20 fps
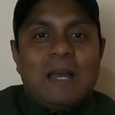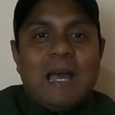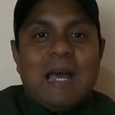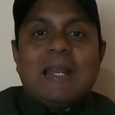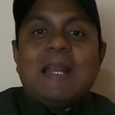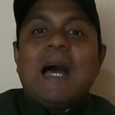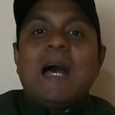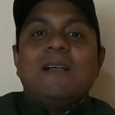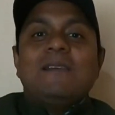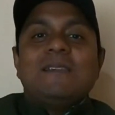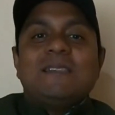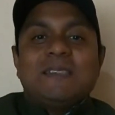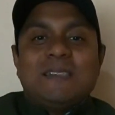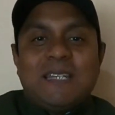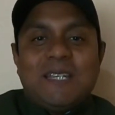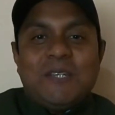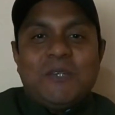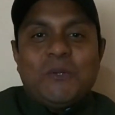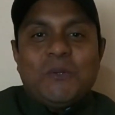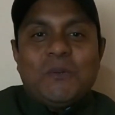and I'll
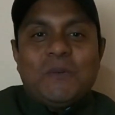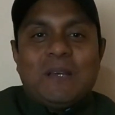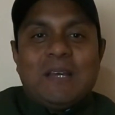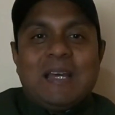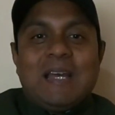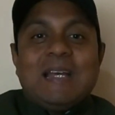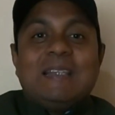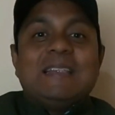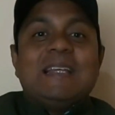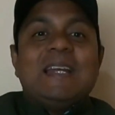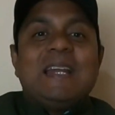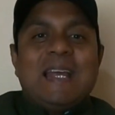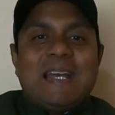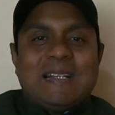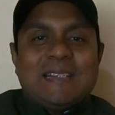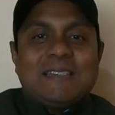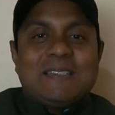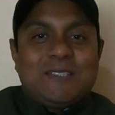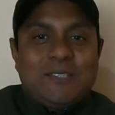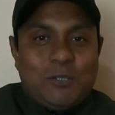see you in the
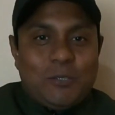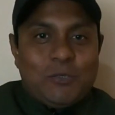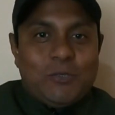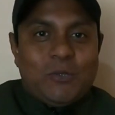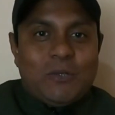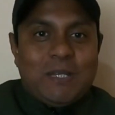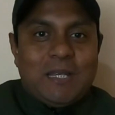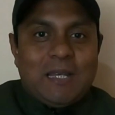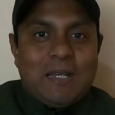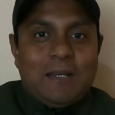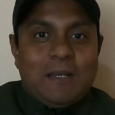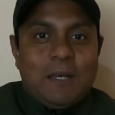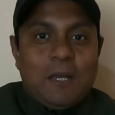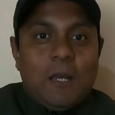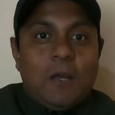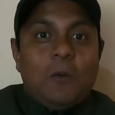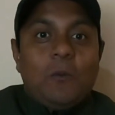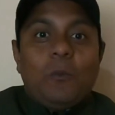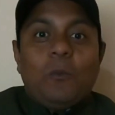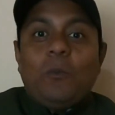next tutorial
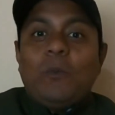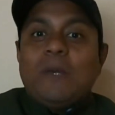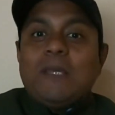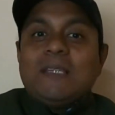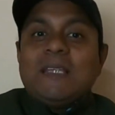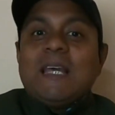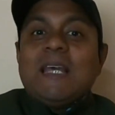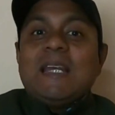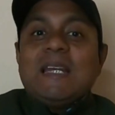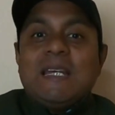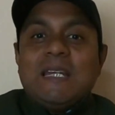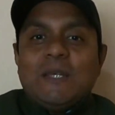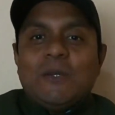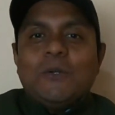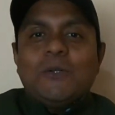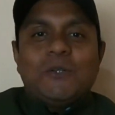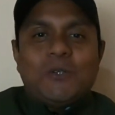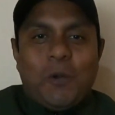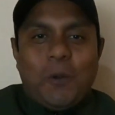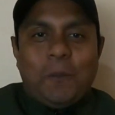with a
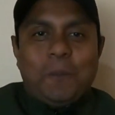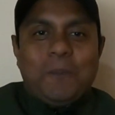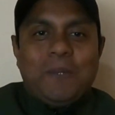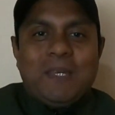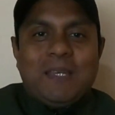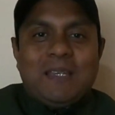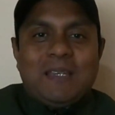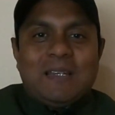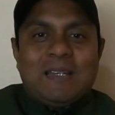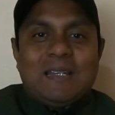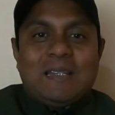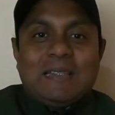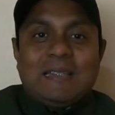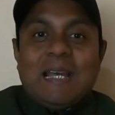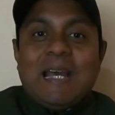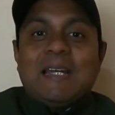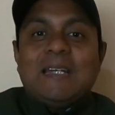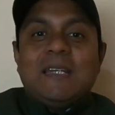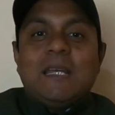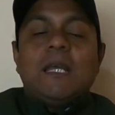new topic
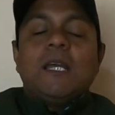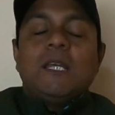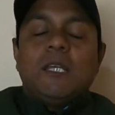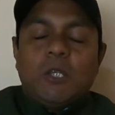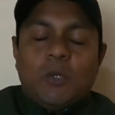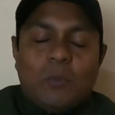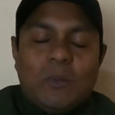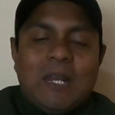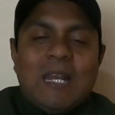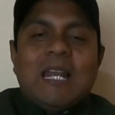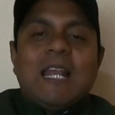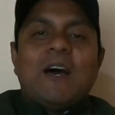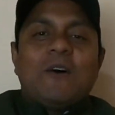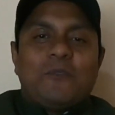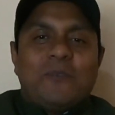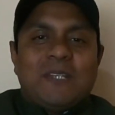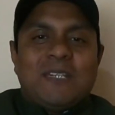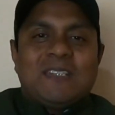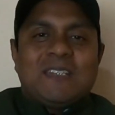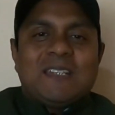that you will
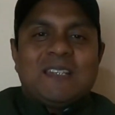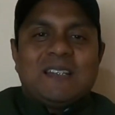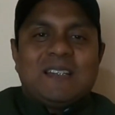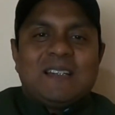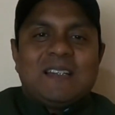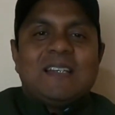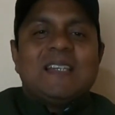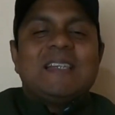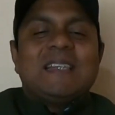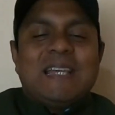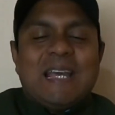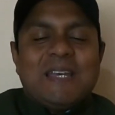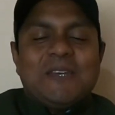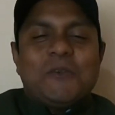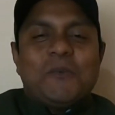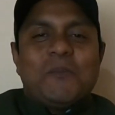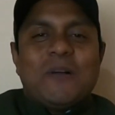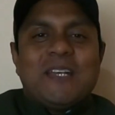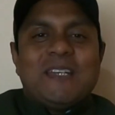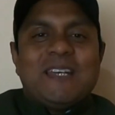love it. Thank
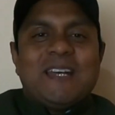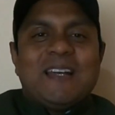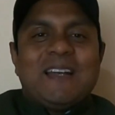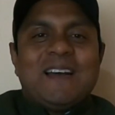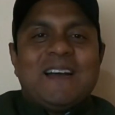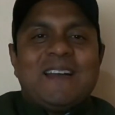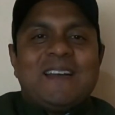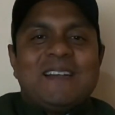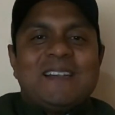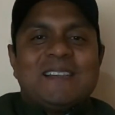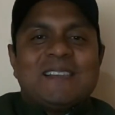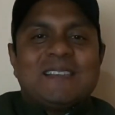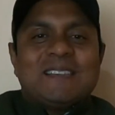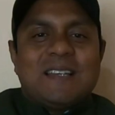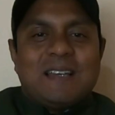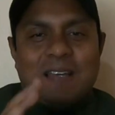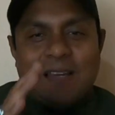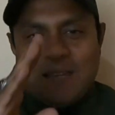you, my dear learners.